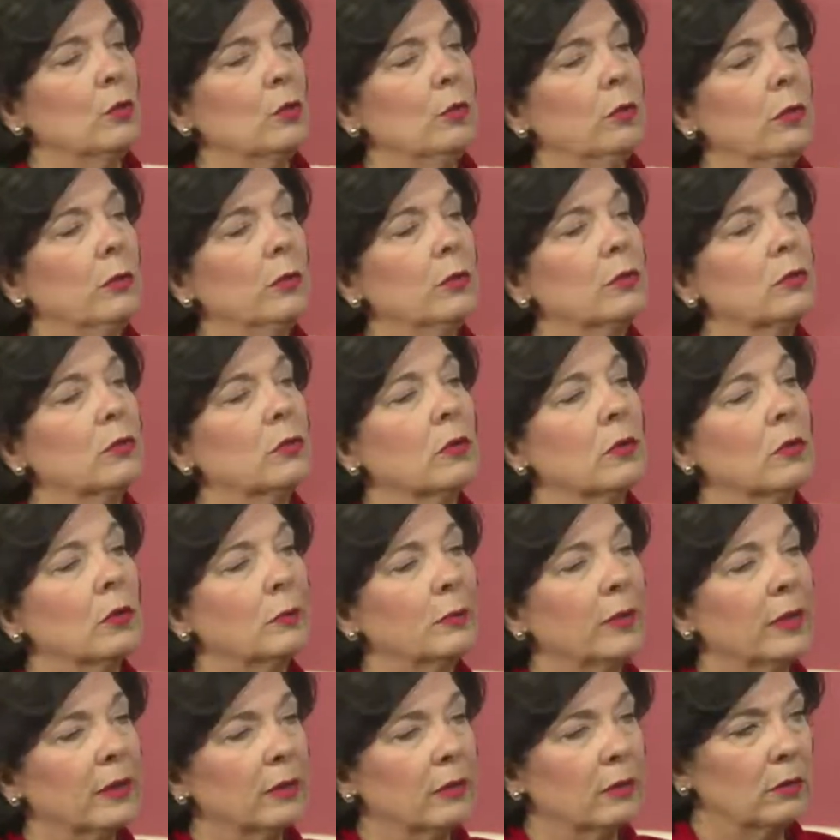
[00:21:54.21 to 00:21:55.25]
we were taught
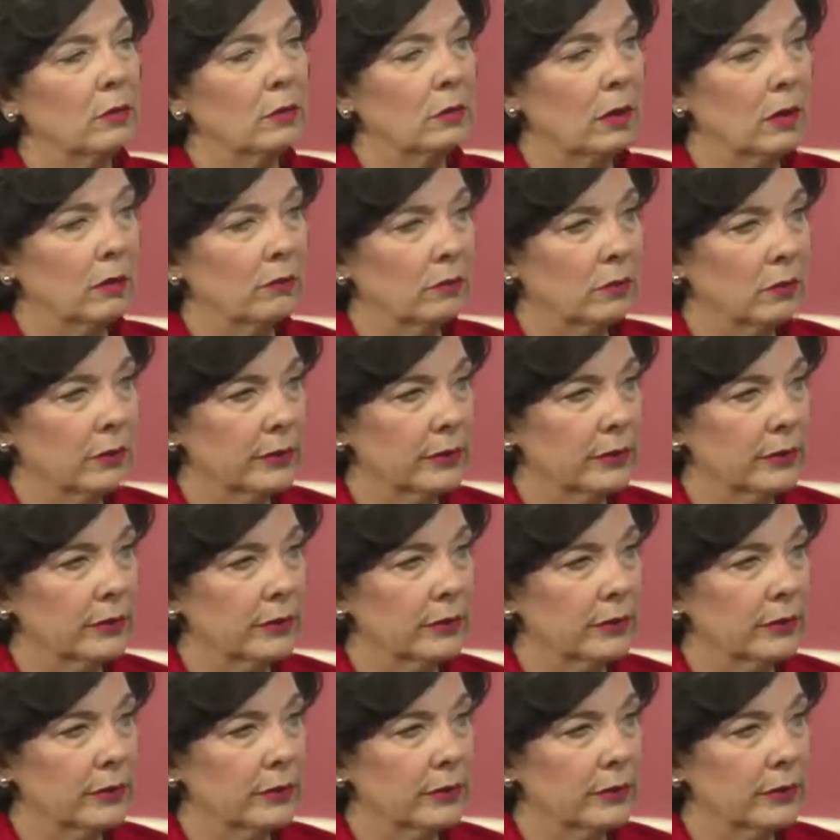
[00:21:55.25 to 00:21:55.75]
about 3rd level